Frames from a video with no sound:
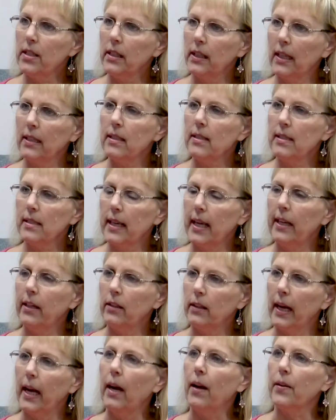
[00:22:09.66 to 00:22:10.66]
She'd like to stay in
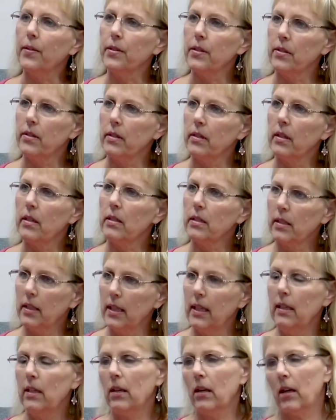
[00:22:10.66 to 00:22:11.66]
her house, and it's
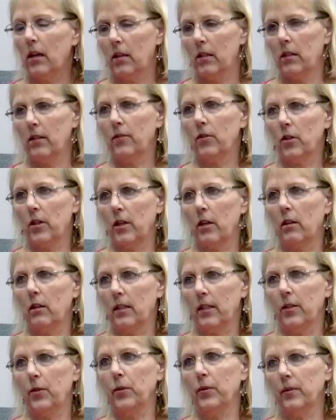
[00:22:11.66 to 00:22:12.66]
getting harder for her
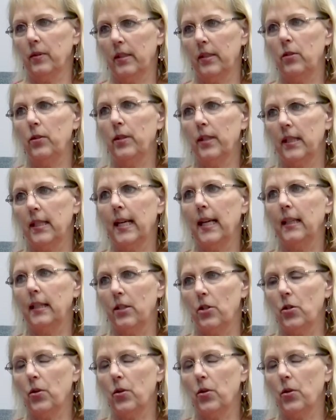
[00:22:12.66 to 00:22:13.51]
to do the daily